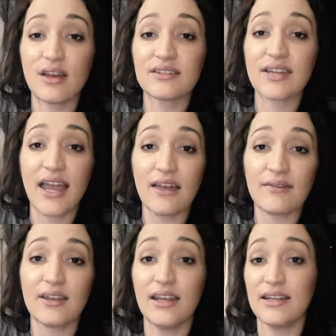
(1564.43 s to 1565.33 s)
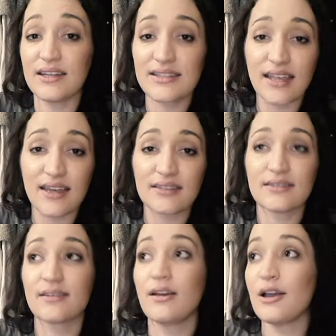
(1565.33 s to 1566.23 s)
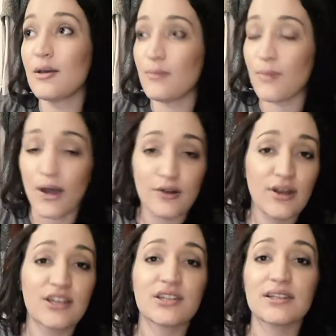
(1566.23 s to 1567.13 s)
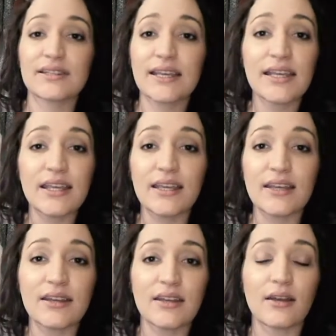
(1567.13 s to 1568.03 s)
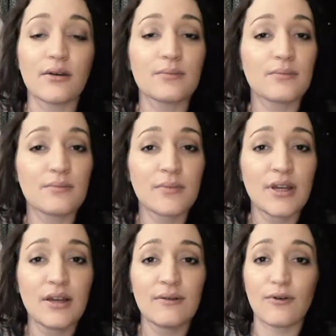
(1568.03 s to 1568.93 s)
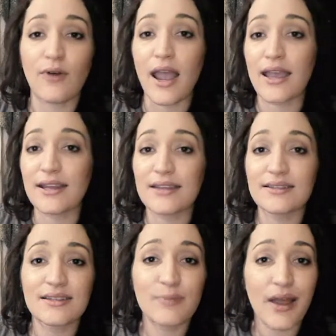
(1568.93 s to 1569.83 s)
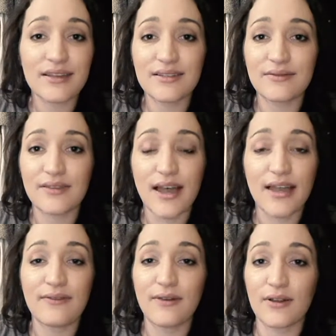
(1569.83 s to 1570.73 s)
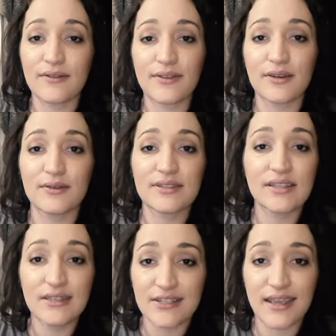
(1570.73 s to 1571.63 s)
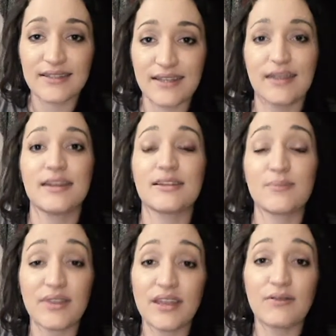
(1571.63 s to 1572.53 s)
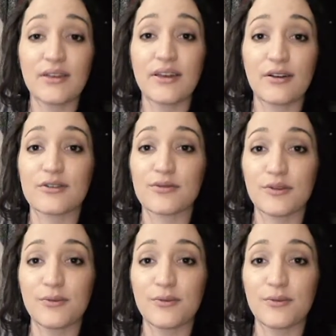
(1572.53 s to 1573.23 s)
to have it in excess. Moderation is key. You know, variety is the spice of life. All of those cliche sayings, but they really are true.